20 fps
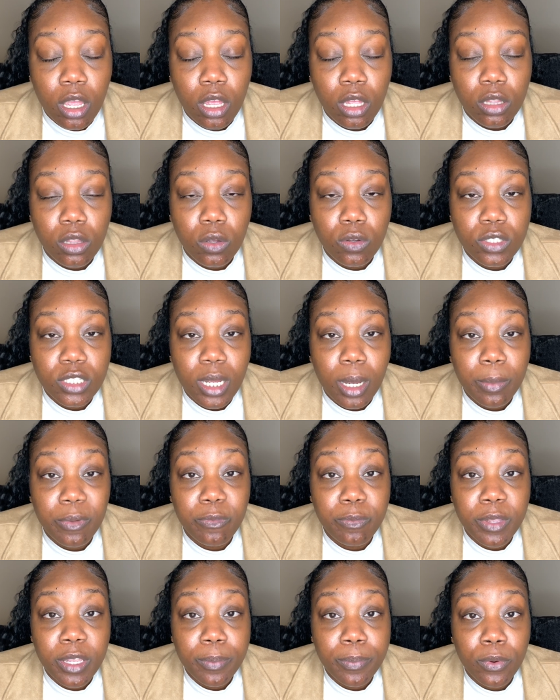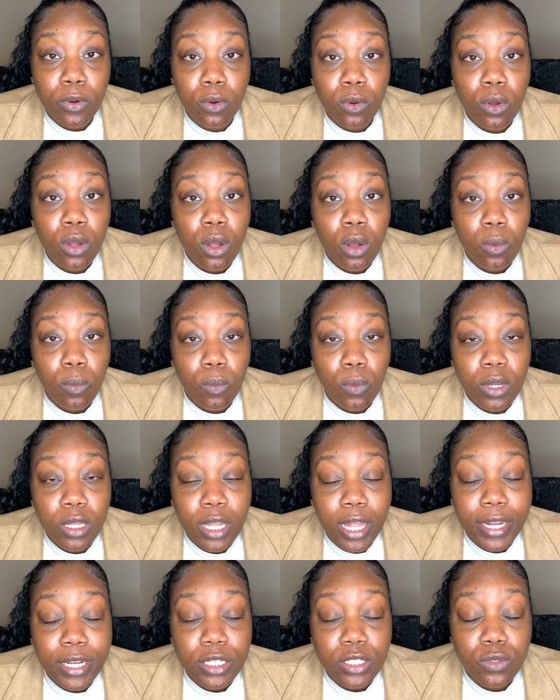Those type of people would
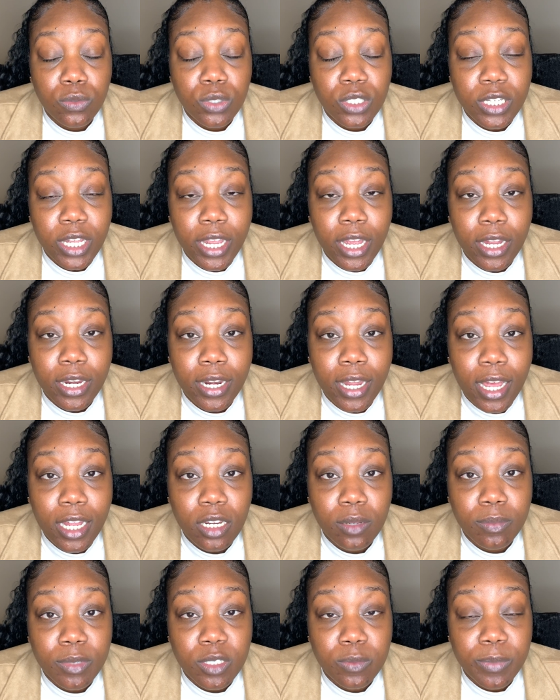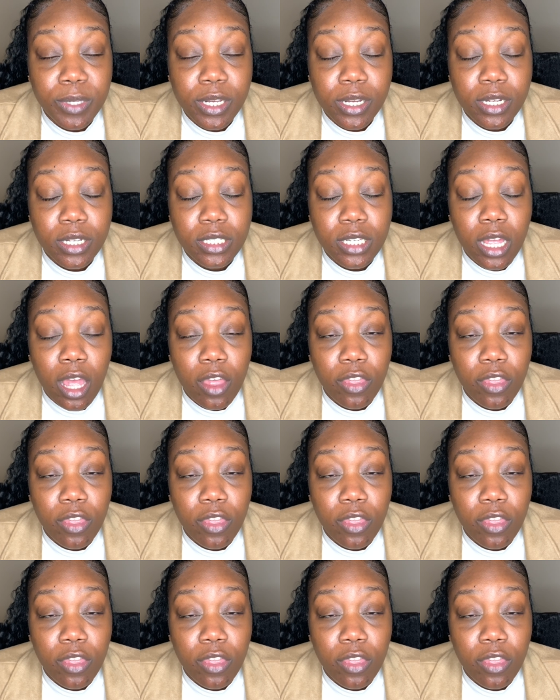like to stay anonymous because